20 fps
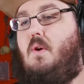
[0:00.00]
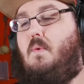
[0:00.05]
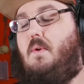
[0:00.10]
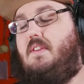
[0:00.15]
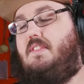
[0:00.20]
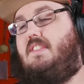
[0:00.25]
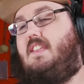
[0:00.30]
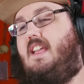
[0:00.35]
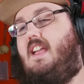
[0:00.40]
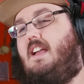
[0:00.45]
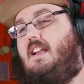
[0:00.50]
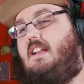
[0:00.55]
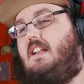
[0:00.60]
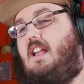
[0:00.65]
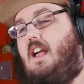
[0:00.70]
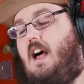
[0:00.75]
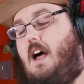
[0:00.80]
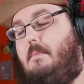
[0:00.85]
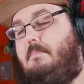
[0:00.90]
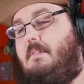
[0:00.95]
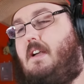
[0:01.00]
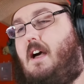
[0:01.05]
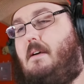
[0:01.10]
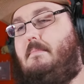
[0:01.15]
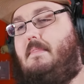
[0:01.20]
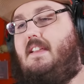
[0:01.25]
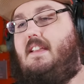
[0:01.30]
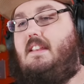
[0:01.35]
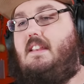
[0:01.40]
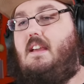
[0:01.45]
With the
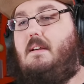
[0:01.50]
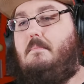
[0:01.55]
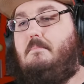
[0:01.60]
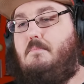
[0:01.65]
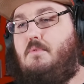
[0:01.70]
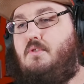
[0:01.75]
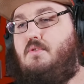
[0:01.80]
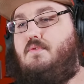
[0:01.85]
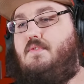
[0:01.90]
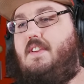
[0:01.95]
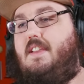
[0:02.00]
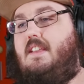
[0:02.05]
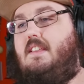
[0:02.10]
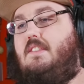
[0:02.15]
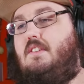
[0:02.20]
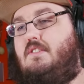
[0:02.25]
upcoming movie,